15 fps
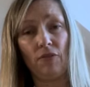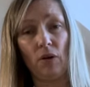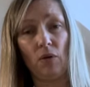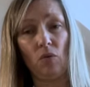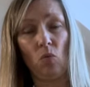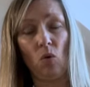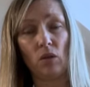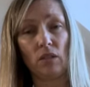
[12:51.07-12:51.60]

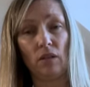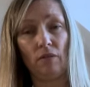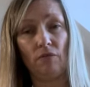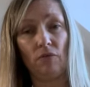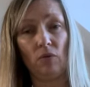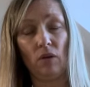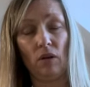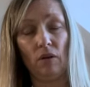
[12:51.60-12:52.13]
what
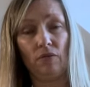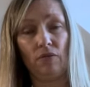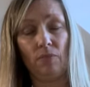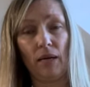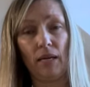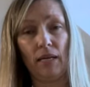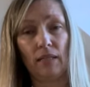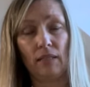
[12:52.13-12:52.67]
I've
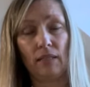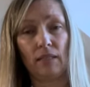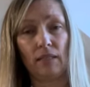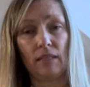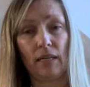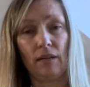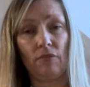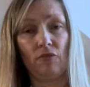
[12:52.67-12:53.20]
made
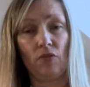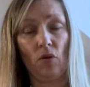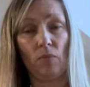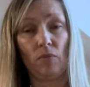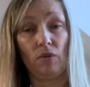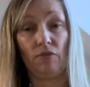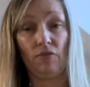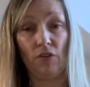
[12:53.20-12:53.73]
today
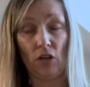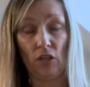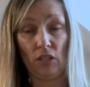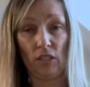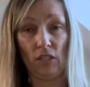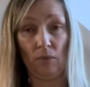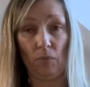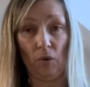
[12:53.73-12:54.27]
from the
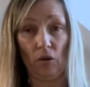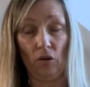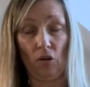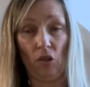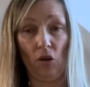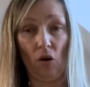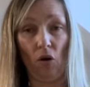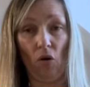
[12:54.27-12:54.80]
first
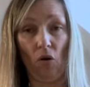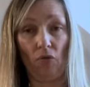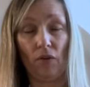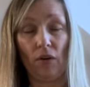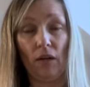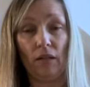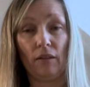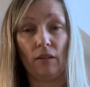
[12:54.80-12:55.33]
month of
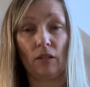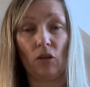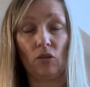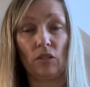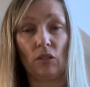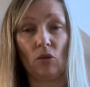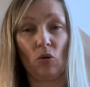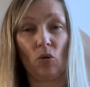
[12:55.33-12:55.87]
the
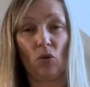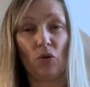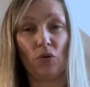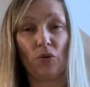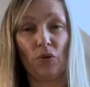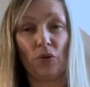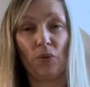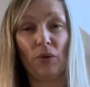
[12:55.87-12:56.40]
Closet Core
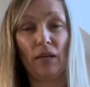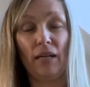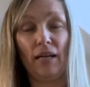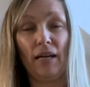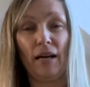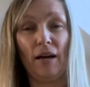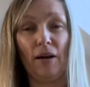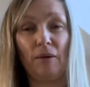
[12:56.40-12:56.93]
Crew
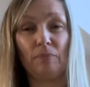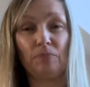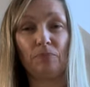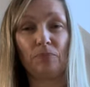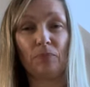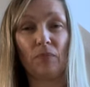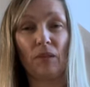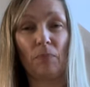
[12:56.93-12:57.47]

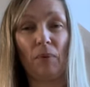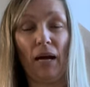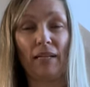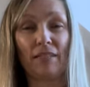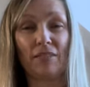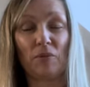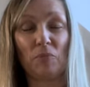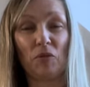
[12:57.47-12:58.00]

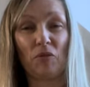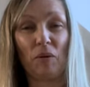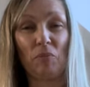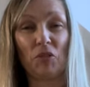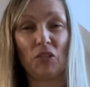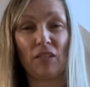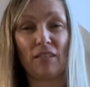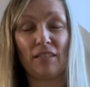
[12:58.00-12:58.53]
pattern
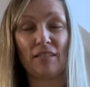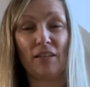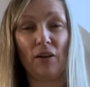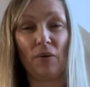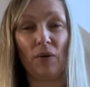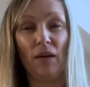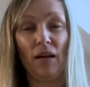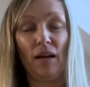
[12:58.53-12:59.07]
subscription.
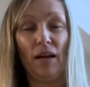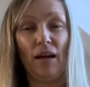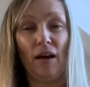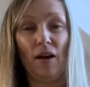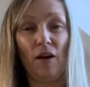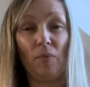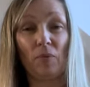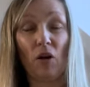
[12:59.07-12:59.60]
So
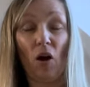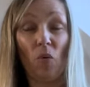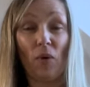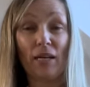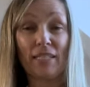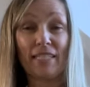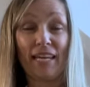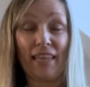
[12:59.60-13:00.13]
can't
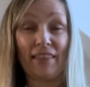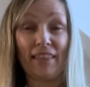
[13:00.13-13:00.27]
wait to get